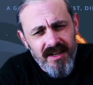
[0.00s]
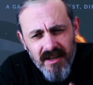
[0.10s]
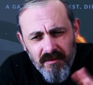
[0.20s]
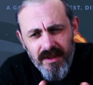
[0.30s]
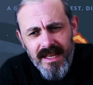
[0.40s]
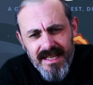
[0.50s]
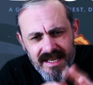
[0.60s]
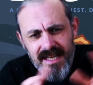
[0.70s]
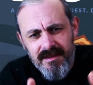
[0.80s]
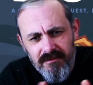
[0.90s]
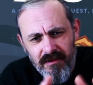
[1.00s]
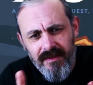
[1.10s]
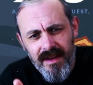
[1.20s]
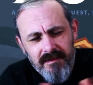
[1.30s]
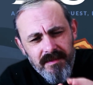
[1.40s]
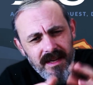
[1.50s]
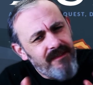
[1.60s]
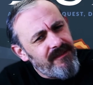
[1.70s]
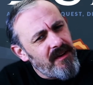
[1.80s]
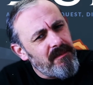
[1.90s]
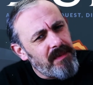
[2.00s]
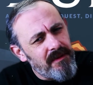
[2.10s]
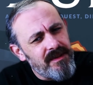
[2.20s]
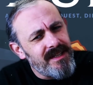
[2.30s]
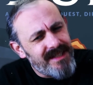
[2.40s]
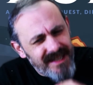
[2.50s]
I don't know what they did with it, but it felt bloated.